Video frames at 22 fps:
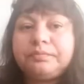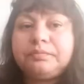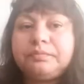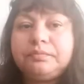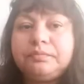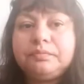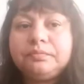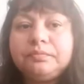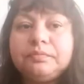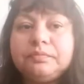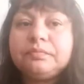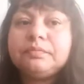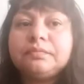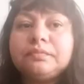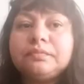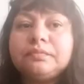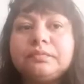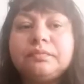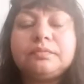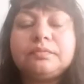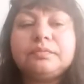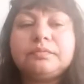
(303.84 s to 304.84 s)

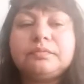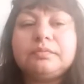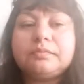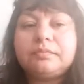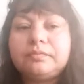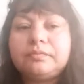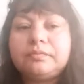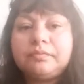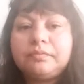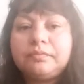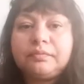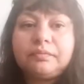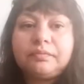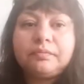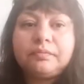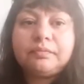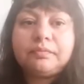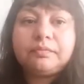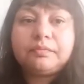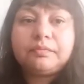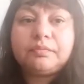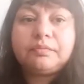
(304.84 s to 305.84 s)

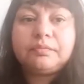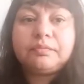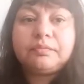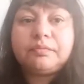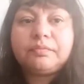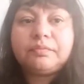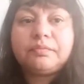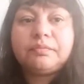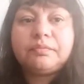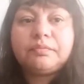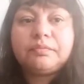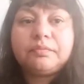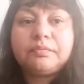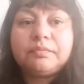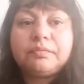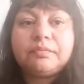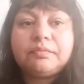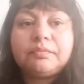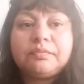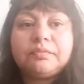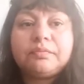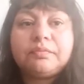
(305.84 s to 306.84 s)

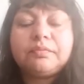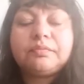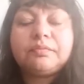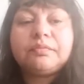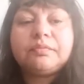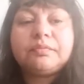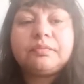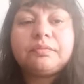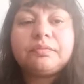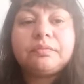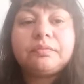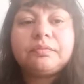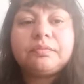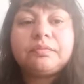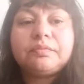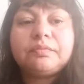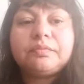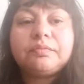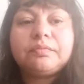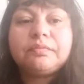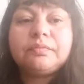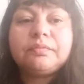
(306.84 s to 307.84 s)

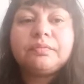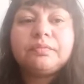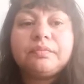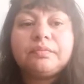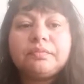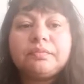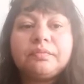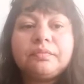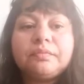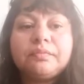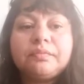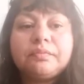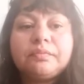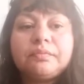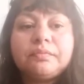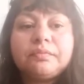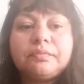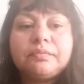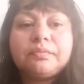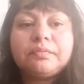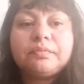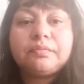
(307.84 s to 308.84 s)

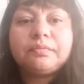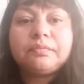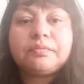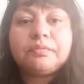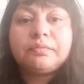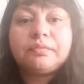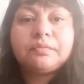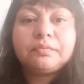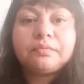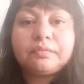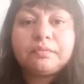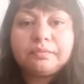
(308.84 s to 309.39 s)
(not speaking)